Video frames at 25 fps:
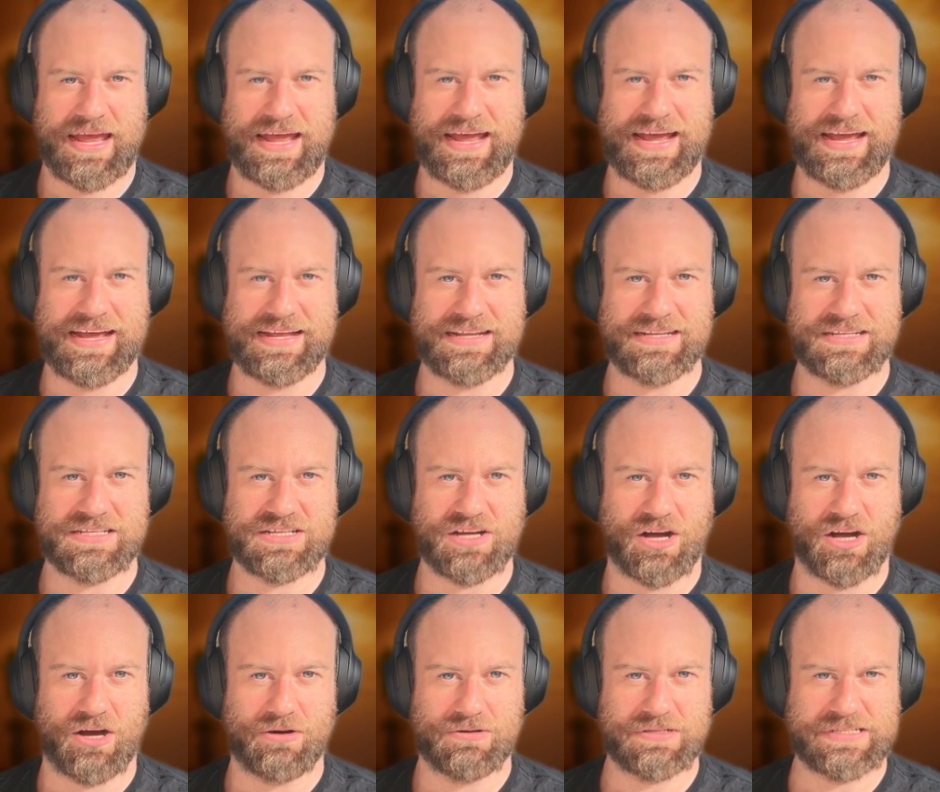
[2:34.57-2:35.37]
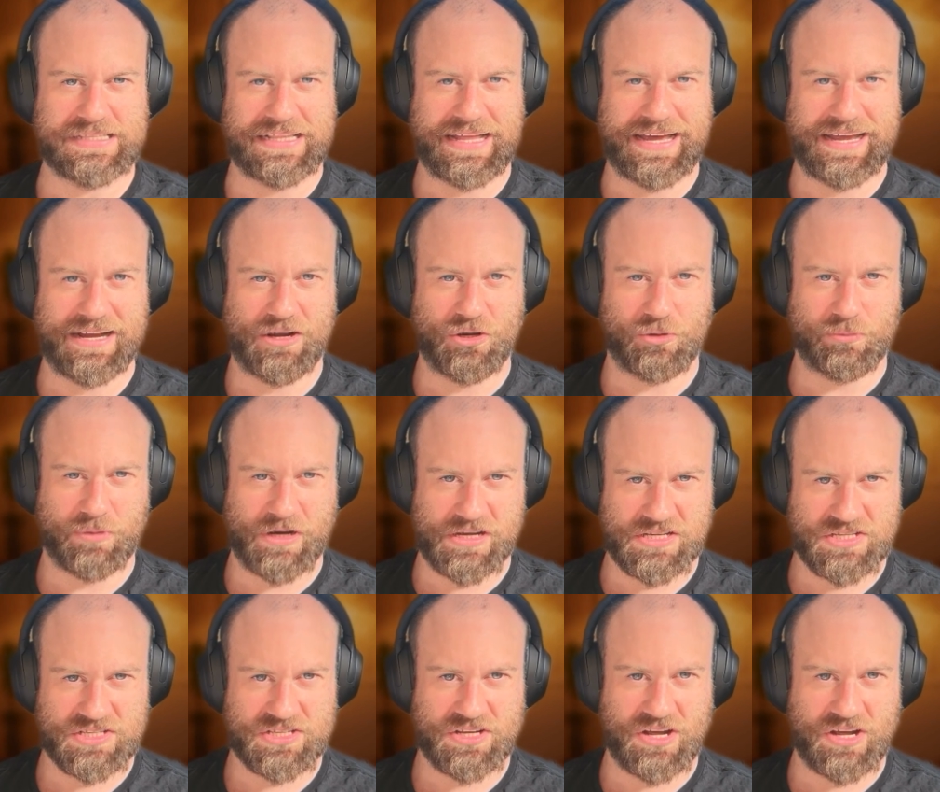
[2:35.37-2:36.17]
and I was laying on
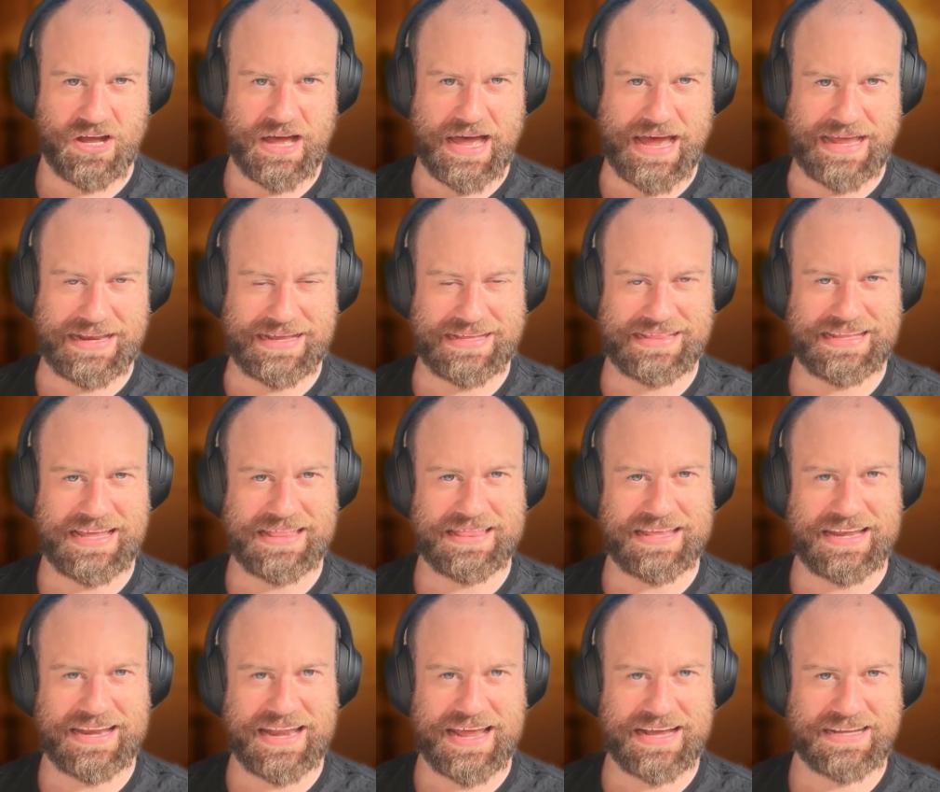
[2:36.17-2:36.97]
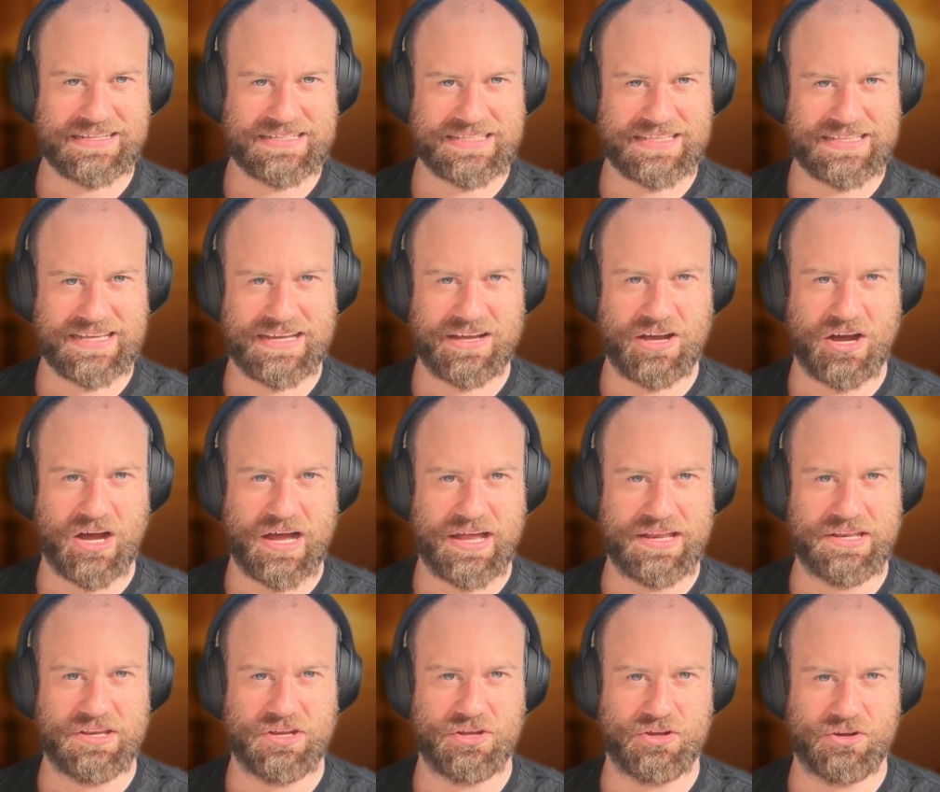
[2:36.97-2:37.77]
my side, and then the next thing
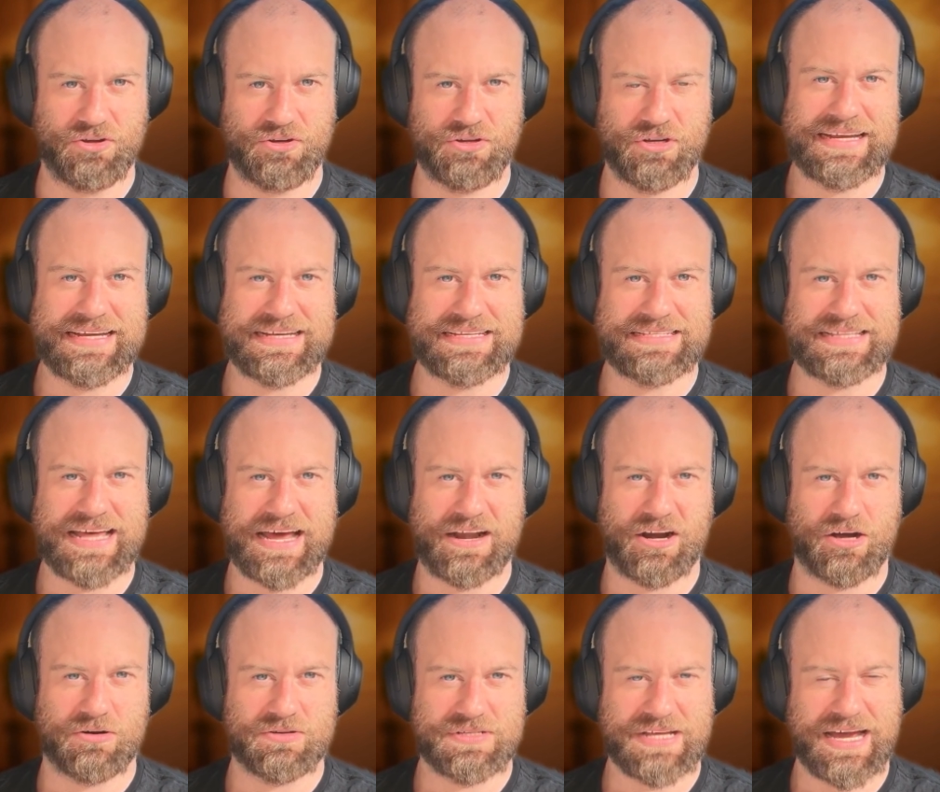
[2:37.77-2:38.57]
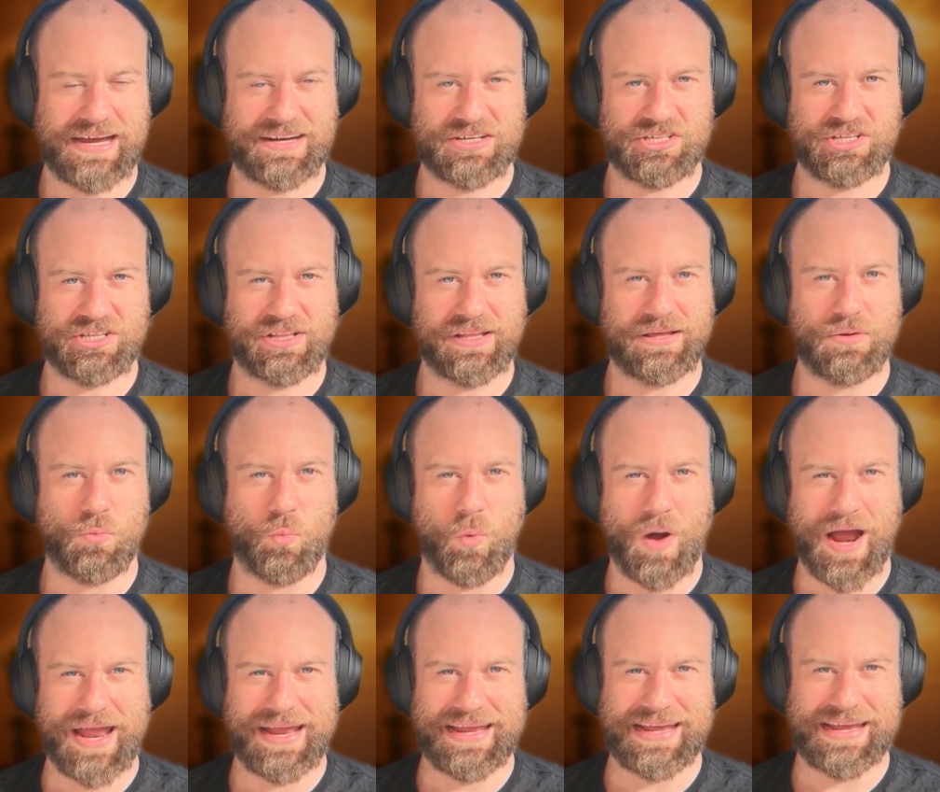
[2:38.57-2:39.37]
I knew is that I was actually
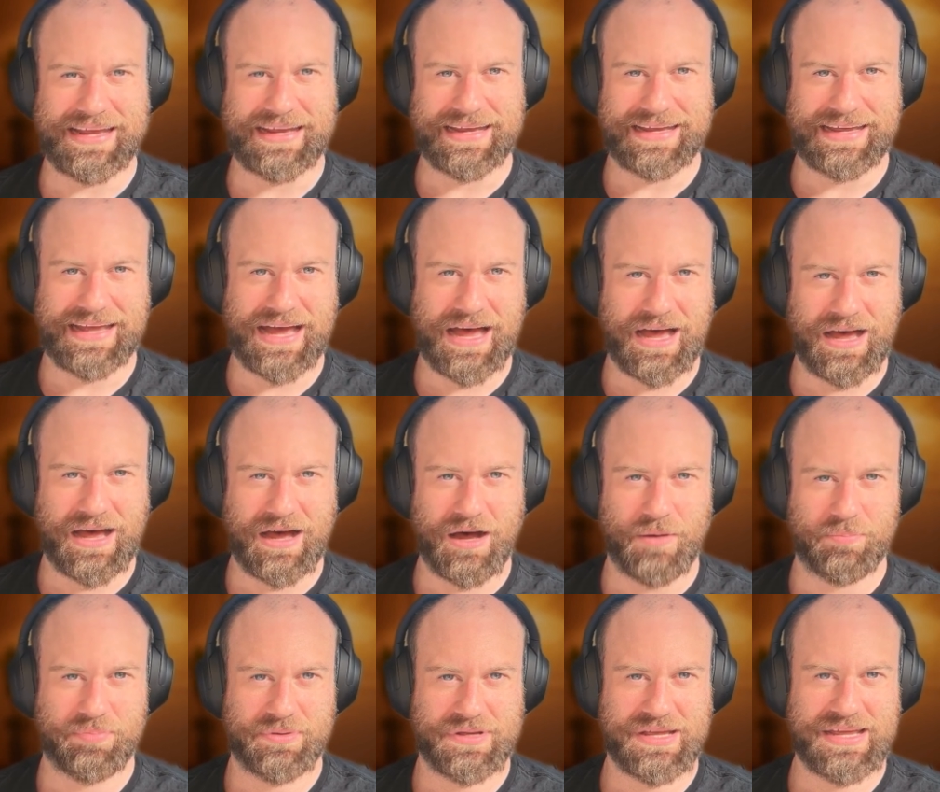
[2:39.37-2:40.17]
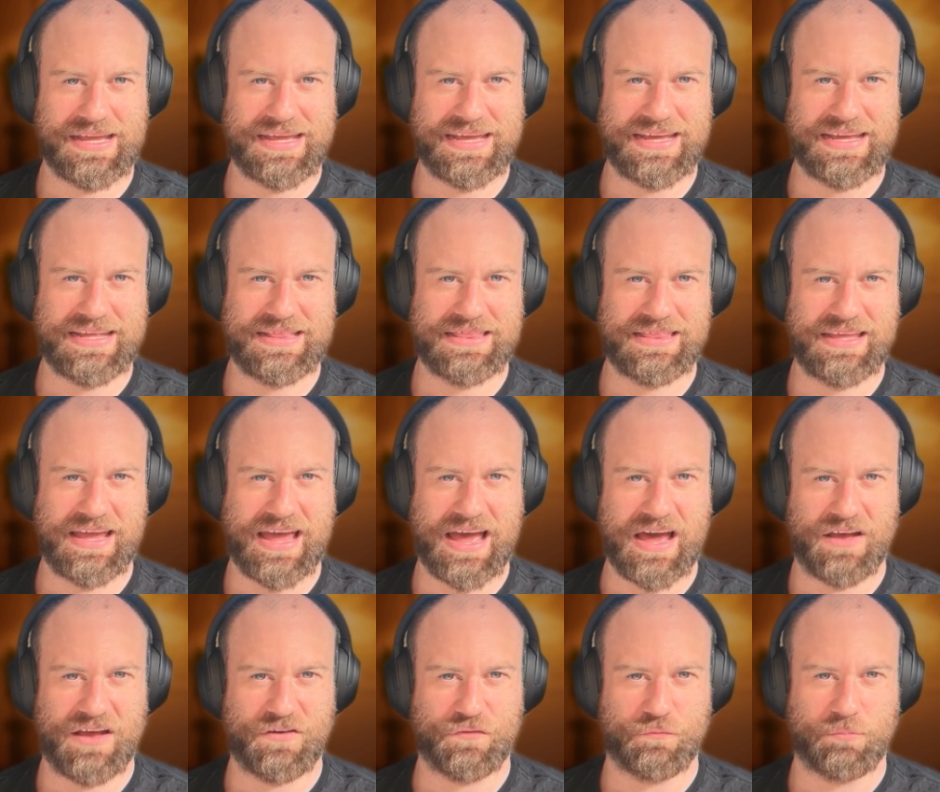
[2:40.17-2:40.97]
waking up in
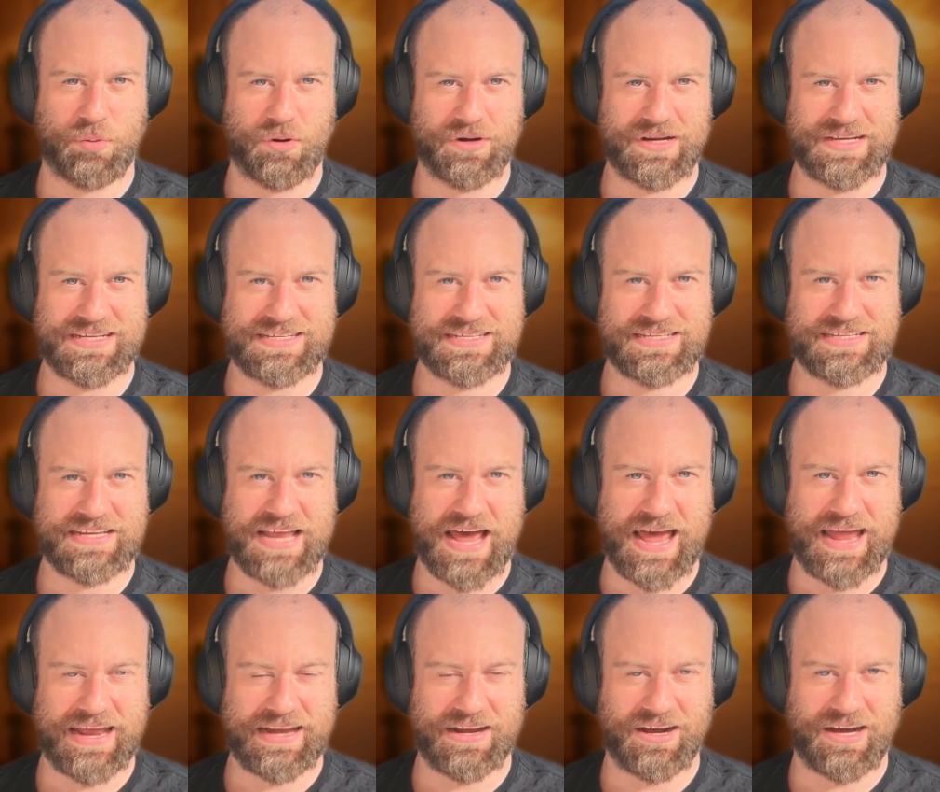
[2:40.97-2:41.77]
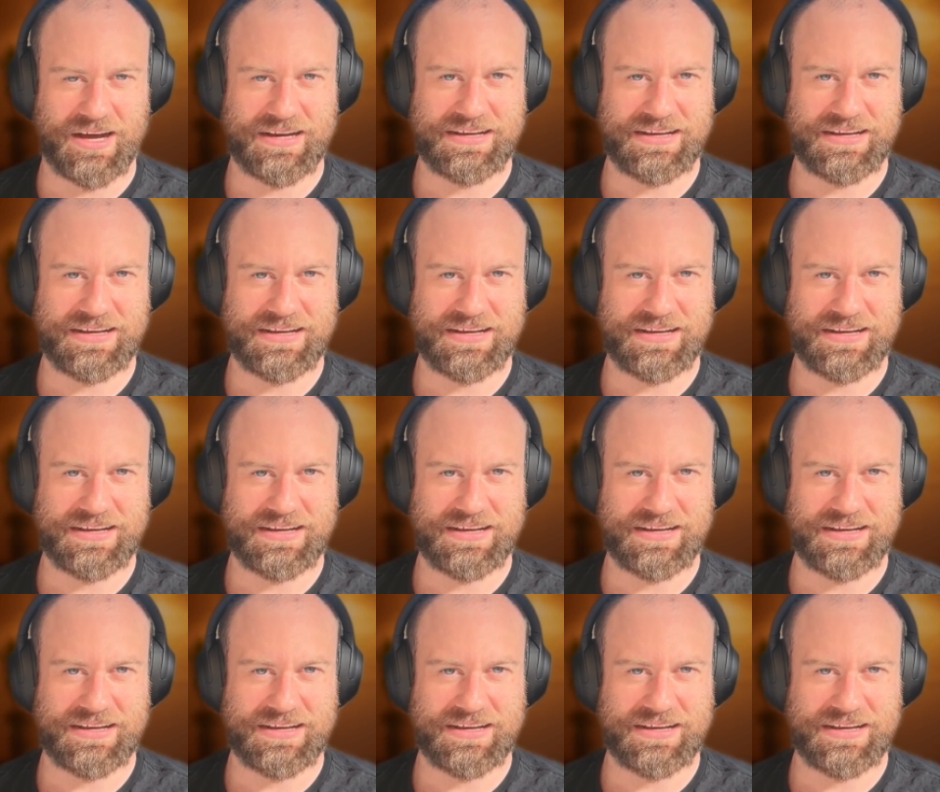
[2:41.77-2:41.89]
the out-of-body state.